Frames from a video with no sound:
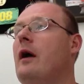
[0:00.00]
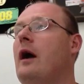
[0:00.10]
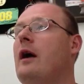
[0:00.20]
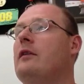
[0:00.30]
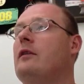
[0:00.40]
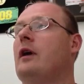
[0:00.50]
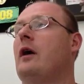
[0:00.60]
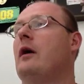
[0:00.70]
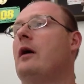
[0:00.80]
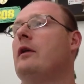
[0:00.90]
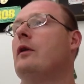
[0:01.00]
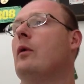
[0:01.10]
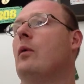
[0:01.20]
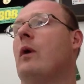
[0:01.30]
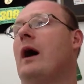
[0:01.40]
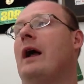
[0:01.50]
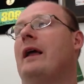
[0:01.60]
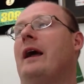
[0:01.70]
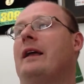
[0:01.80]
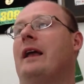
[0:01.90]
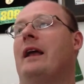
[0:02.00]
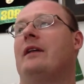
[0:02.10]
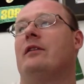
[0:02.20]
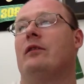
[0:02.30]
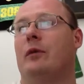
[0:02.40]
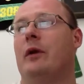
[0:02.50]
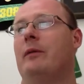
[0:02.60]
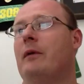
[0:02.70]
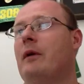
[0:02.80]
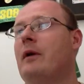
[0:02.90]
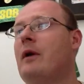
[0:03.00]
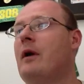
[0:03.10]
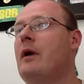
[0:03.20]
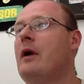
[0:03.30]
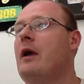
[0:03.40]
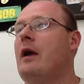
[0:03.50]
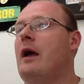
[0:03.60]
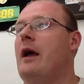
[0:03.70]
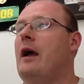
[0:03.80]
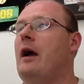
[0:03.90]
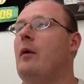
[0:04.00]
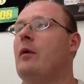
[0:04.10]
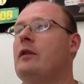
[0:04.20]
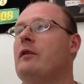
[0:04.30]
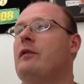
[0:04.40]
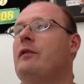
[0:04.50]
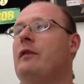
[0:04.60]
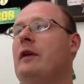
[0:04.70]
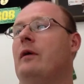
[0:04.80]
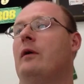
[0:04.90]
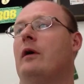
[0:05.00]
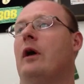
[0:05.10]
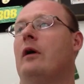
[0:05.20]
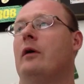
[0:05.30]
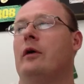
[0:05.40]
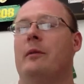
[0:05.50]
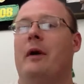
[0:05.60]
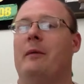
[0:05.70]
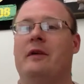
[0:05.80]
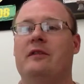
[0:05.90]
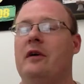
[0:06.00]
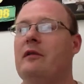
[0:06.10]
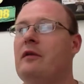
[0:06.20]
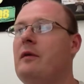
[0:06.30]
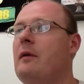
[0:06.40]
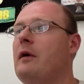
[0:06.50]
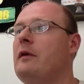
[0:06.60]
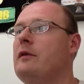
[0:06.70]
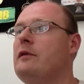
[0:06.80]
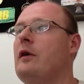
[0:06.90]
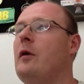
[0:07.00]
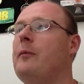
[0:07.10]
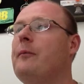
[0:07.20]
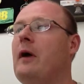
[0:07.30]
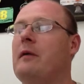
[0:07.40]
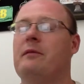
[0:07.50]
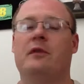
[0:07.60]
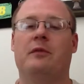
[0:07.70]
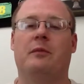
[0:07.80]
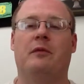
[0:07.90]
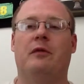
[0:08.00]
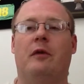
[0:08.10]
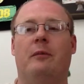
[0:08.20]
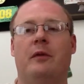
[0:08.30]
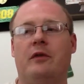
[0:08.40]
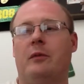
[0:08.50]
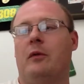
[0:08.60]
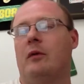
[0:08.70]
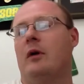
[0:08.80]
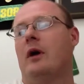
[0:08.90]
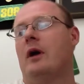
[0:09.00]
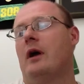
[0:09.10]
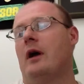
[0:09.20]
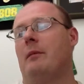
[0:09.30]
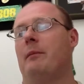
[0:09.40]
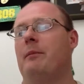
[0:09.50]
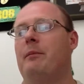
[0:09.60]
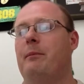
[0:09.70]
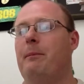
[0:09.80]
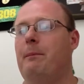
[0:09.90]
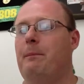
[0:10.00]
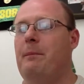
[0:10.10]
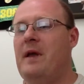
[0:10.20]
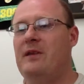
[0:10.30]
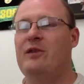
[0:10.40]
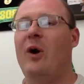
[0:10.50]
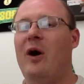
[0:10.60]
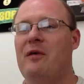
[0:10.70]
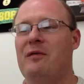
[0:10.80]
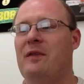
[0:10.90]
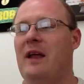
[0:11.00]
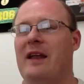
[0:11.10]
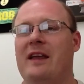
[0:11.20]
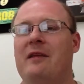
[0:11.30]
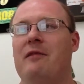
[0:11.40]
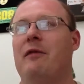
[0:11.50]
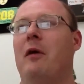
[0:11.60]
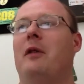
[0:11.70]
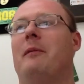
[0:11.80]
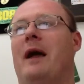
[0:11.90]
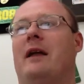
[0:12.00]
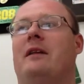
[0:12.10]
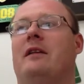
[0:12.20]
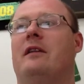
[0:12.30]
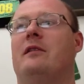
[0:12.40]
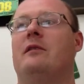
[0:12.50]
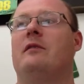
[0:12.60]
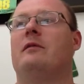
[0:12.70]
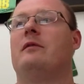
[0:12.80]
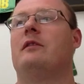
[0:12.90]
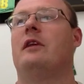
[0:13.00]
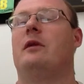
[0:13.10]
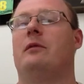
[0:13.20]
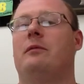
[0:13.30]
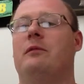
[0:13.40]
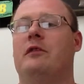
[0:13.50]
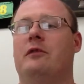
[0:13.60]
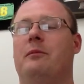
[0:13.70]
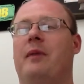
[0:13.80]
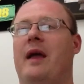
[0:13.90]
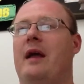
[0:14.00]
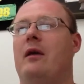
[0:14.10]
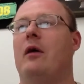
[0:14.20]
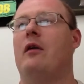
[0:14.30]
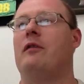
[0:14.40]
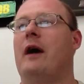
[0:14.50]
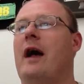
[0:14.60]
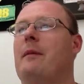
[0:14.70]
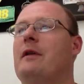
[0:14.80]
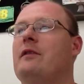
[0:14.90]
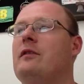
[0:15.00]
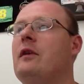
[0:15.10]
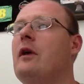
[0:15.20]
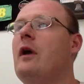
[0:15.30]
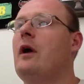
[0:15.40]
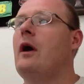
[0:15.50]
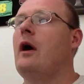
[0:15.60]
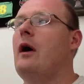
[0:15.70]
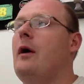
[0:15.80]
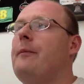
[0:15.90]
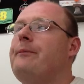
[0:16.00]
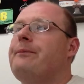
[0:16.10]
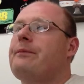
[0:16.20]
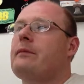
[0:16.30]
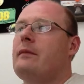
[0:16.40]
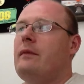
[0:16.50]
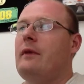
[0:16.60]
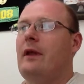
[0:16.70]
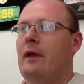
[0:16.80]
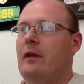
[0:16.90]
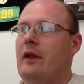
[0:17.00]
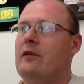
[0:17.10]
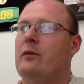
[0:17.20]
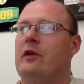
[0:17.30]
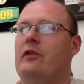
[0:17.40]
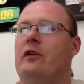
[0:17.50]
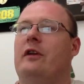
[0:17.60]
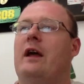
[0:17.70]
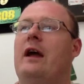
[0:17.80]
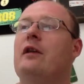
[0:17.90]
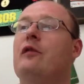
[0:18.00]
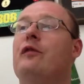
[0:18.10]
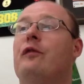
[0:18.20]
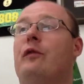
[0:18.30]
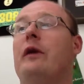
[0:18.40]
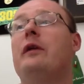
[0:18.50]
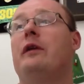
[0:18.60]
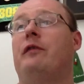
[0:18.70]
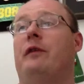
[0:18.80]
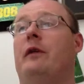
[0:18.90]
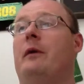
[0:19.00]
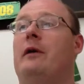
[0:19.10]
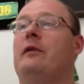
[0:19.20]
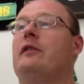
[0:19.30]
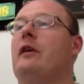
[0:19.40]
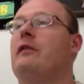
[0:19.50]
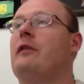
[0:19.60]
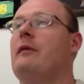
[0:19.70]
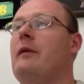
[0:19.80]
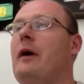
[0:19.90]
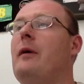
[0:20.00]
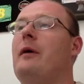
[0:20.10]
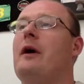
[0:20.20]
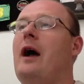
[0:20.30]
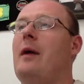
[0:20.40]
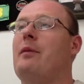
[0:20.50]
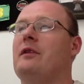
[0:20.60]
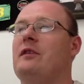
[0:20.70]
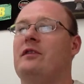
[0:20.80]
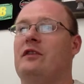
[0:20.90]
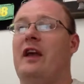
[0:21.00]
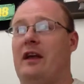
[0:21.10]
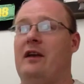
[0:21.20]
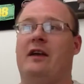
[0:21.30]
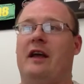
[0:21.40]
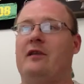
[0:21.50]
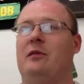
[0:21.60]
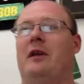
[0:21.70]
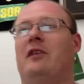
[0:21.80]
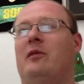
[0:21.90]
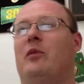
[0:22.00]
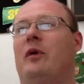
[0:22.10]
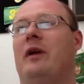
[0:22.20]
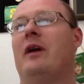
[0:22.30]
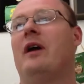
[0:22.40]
I do not know why I can't do it. I want to feel good about myself. So I've just been feeling miserable. I'm pissed off that I keep falling back into this, you know, just bad, awful habits. Um, next question How do you really feel about yourself? Well, I put sick, explanation point.